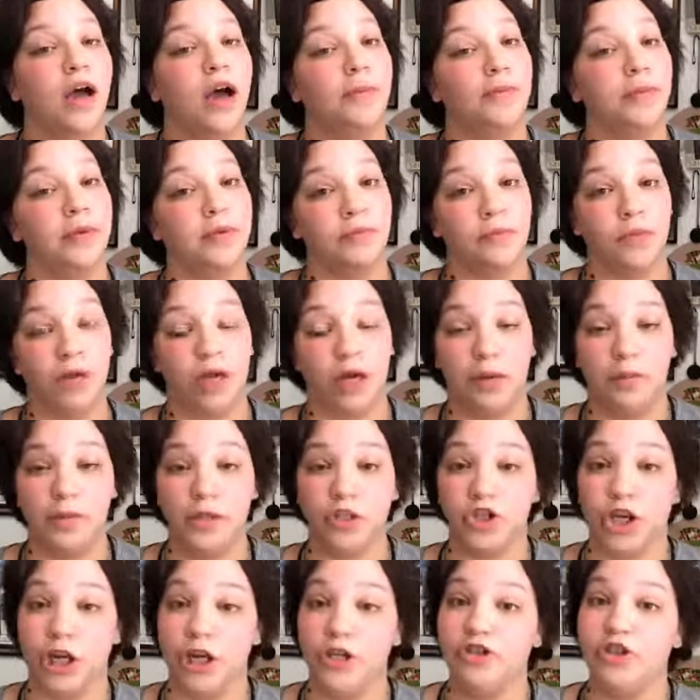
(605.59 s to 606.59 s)
I'm going to be
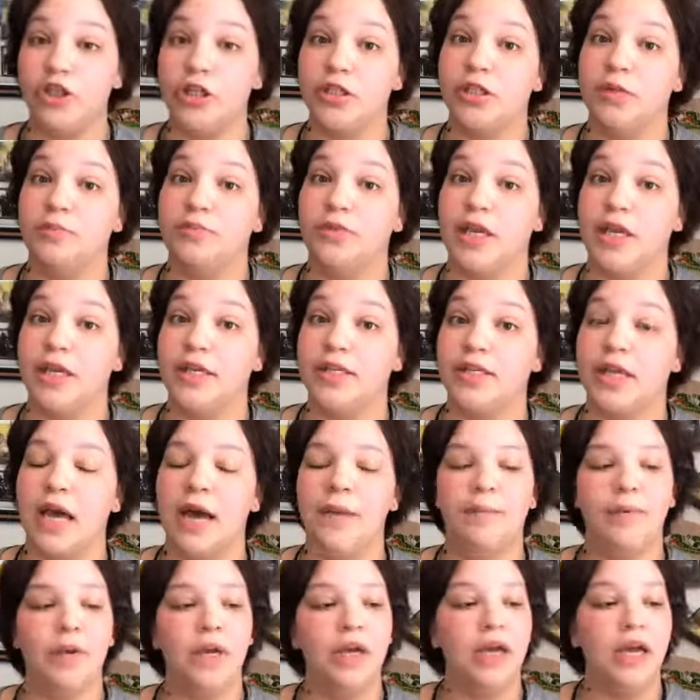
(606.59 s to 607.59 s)
changing some things
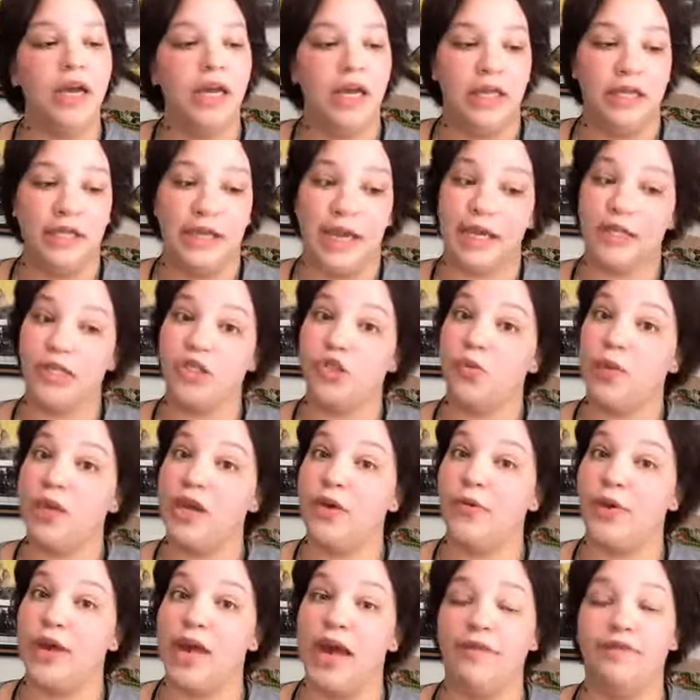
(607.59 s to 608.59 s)
up. Next
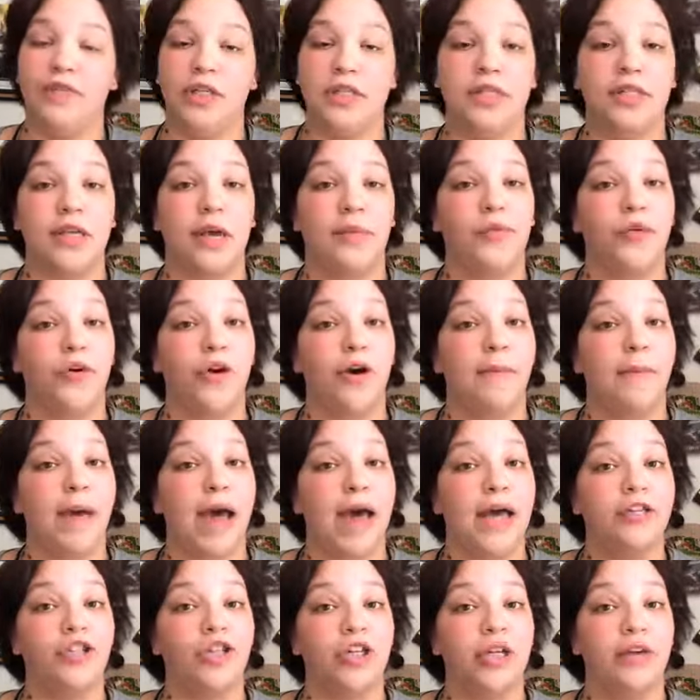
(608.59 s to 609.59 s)
week we have the Summer of
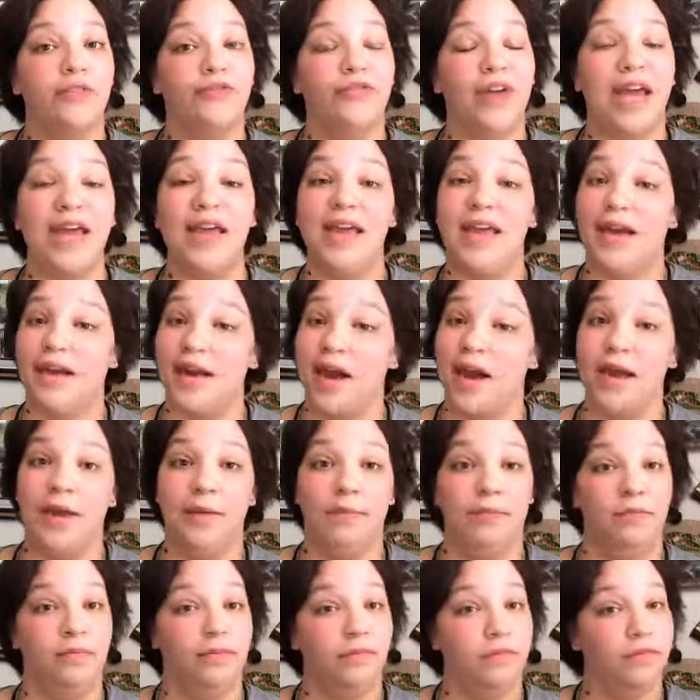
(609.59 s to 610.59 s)
Magic event, and
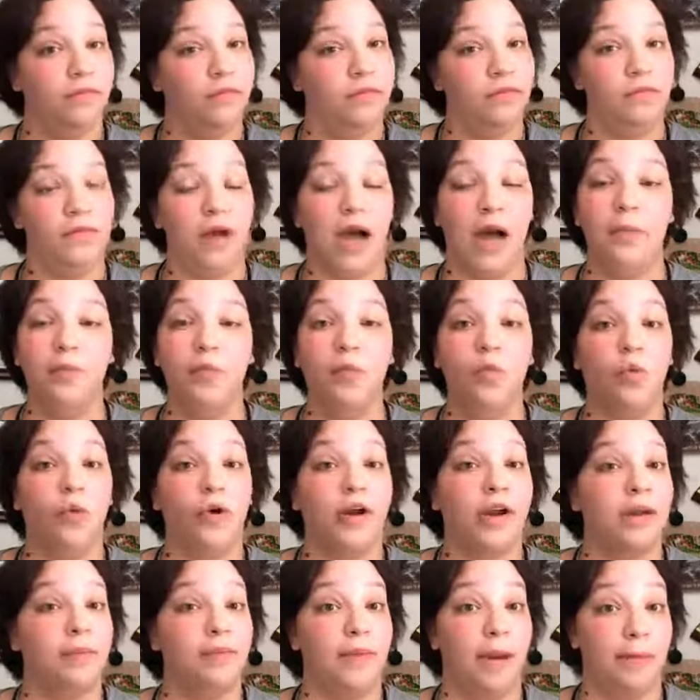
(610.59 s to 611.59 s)
I'm
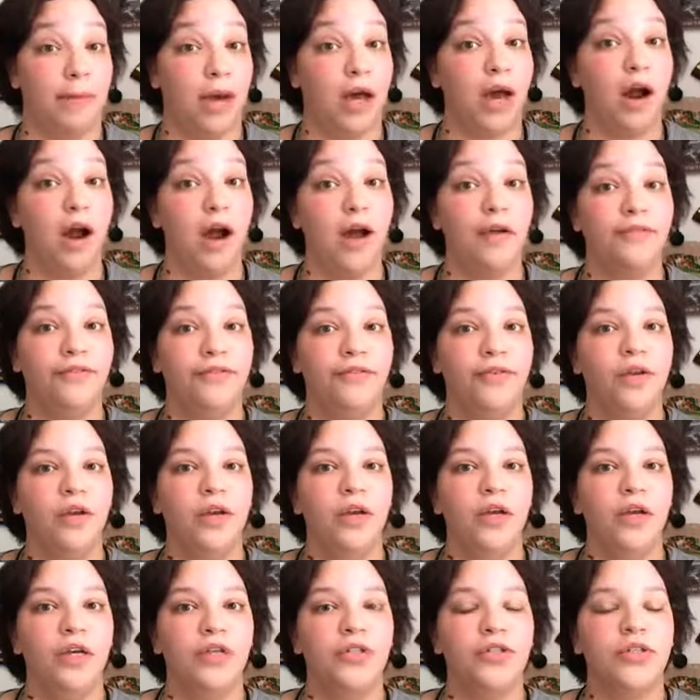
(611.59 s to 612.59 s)
working my butt off.
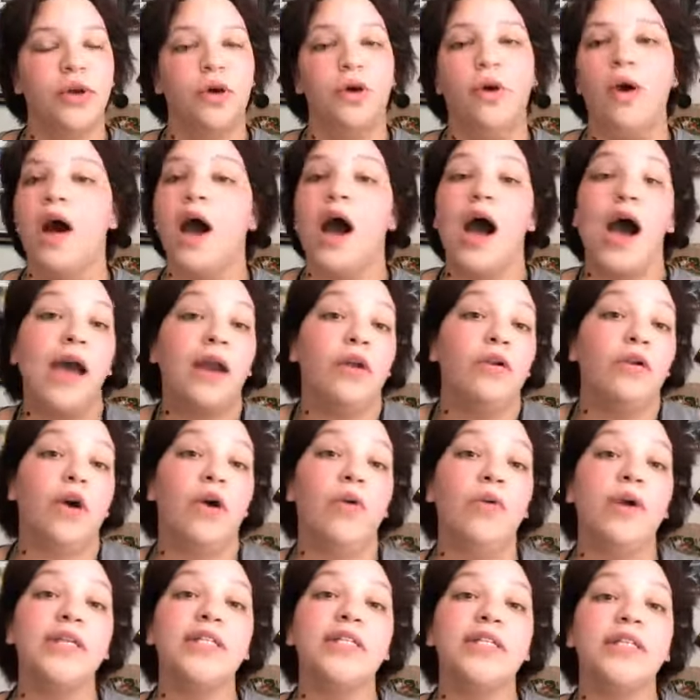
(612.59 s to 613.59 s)
So I don't
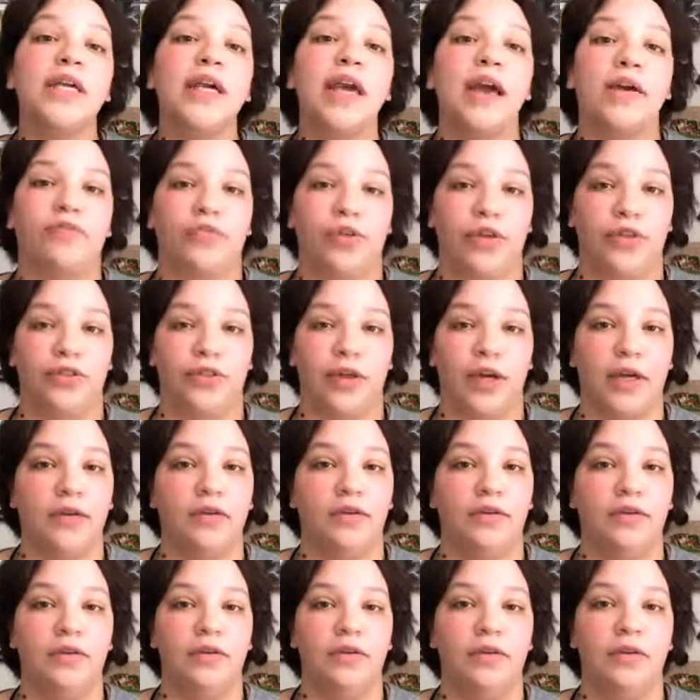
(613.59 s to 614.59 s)
always see everything.
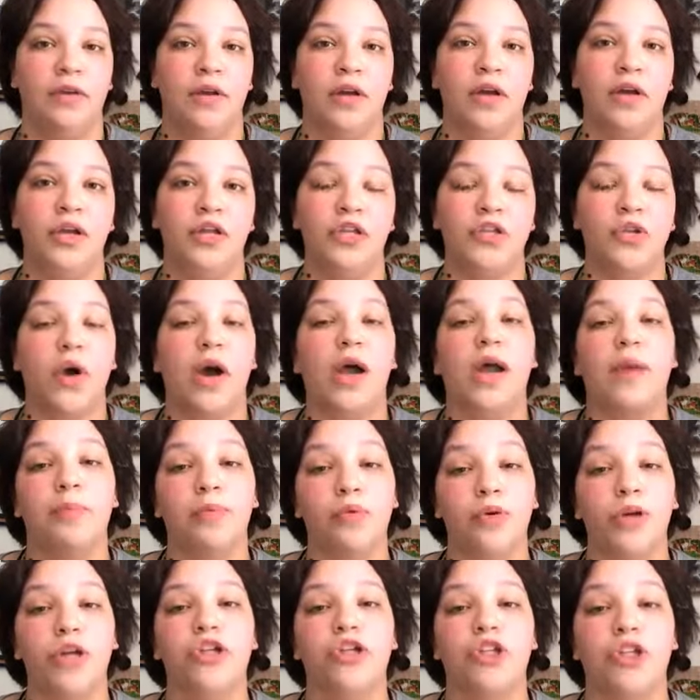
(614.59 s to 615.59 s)
So I
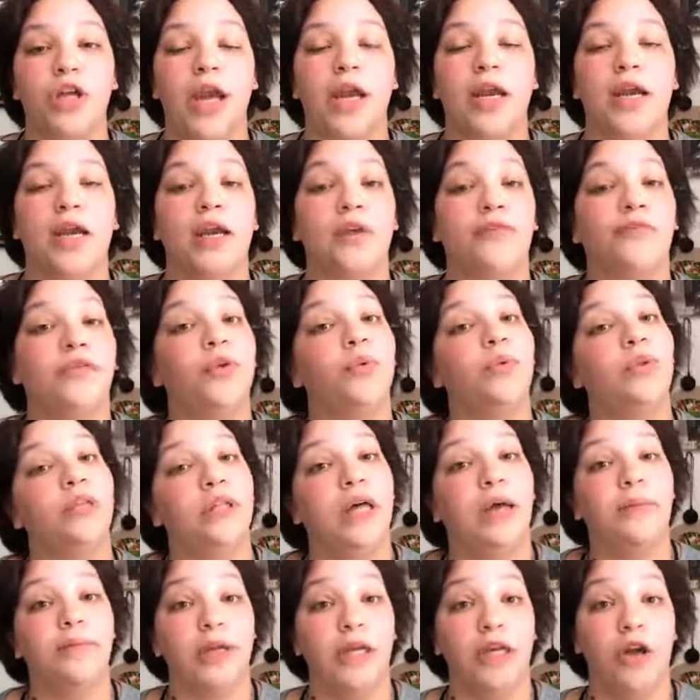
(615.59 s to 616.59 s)
appreciate it if you would
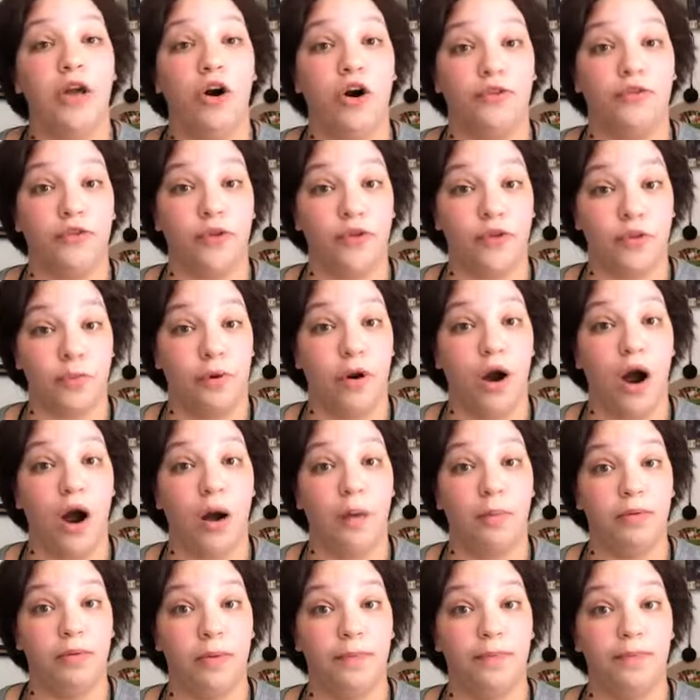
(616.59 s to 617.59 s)
let me know if there's a
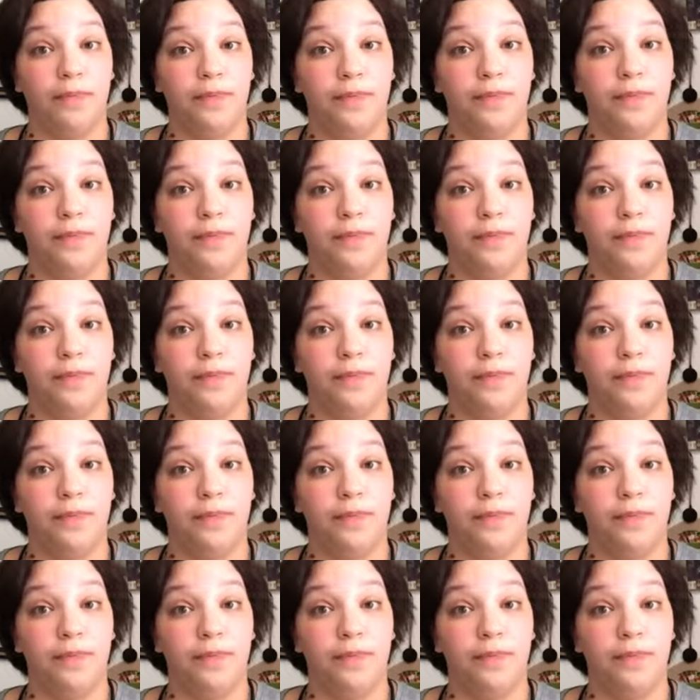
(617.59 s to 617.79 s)
problem.